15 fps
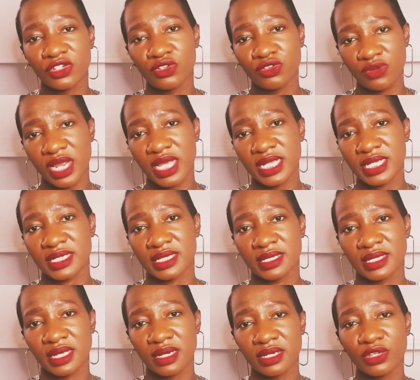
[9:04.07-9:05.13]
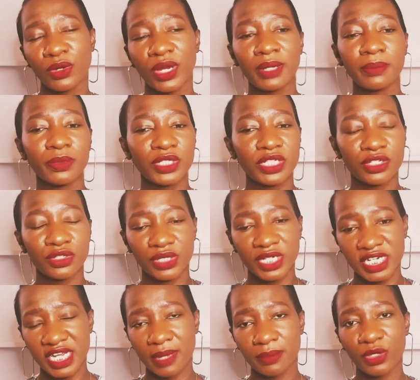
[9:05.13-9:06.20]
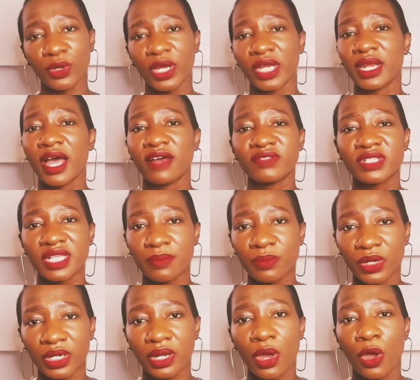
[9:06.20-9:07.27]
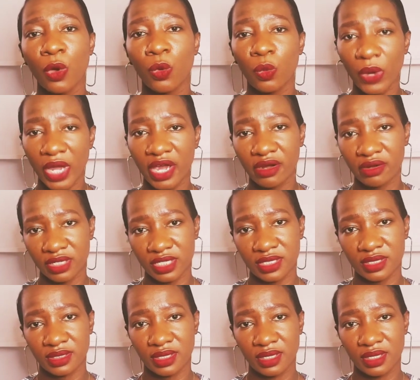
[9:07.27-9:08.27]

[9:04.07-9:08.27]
dress. Yeah? You can put it on a dummy. You can have someone wear it.